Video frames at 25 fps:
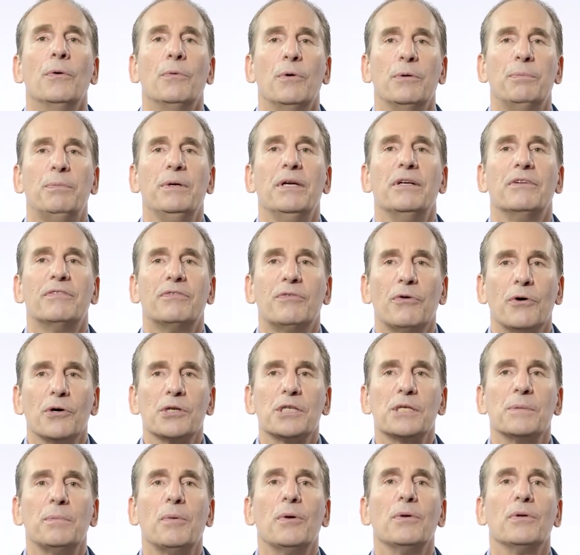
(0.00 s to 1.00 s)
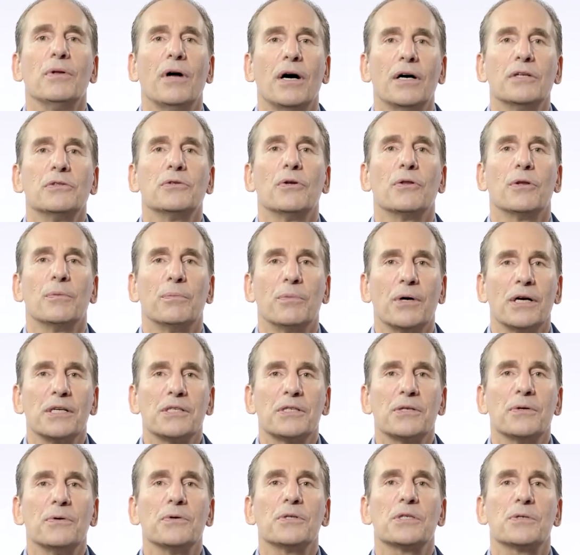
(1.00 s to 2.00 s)
would be enforceable under the
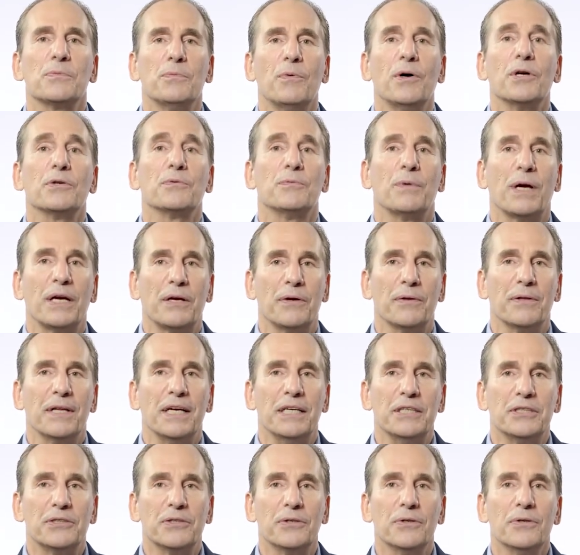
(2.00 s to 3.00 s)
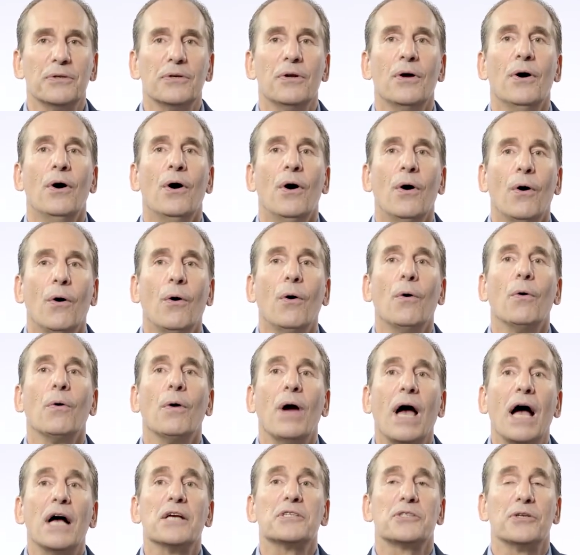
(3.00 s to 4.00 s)
Brussels I regulation
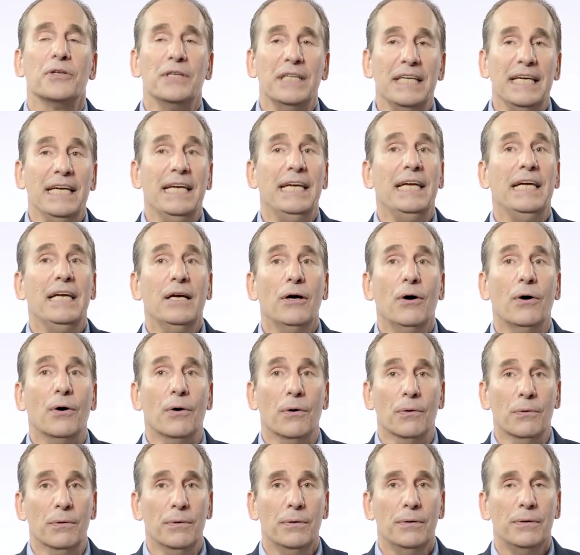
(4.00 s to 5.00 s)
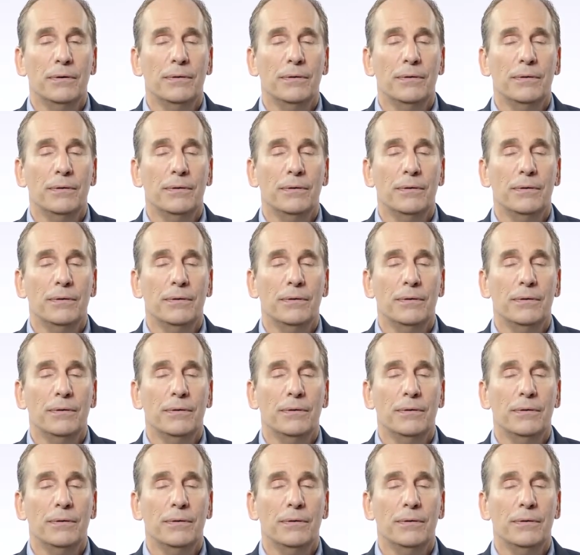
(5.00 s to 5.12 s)
or as an EEO.